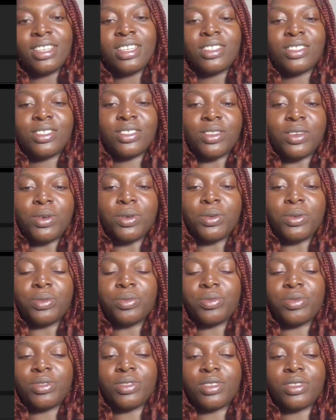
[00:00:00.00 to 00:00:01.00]
So
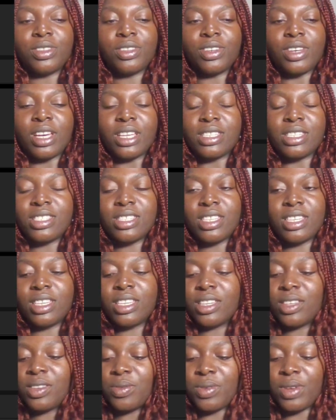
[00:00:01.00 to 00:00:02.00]
you can
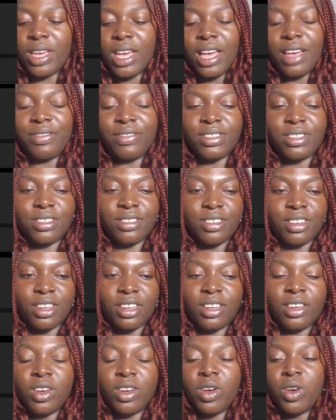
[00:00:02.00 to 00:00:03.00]
see we have it
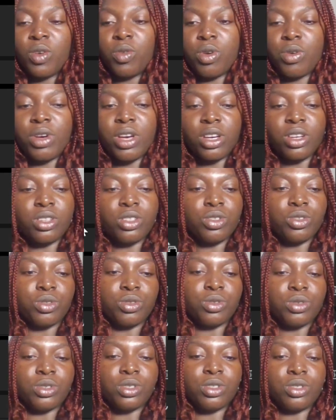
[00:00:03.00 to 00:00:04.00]
here. What we're going to
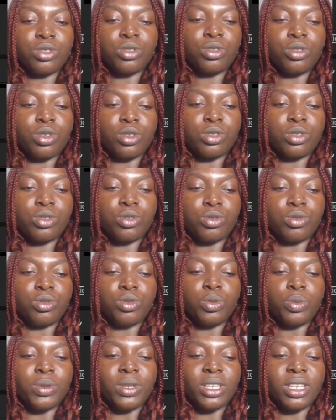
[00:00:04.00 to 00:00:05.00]
do is just to
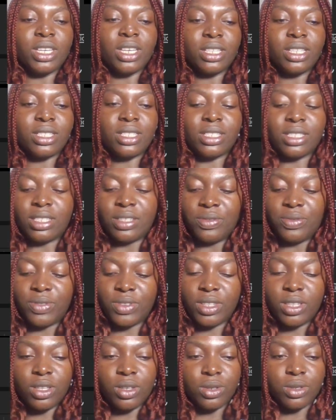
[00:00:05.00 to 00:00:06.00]
duplicate the
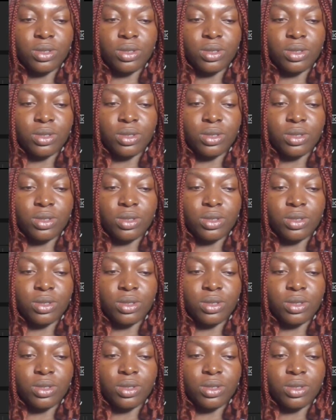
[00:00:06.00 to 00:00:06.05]
video.